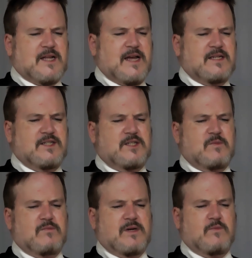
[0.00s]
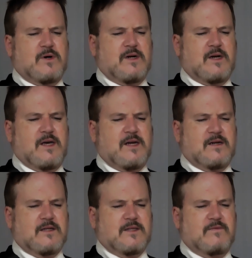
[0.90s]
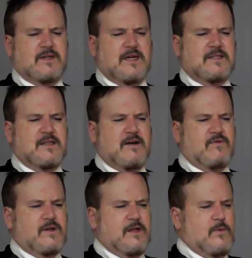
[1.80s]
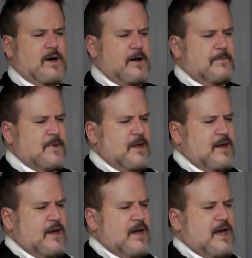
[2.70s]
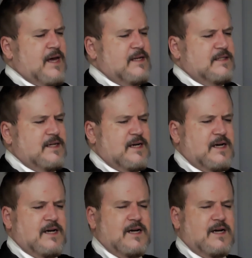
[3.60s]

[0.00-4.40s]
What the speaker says: the standard Jim Beam one again? Because I haven't tasted that for a little while. And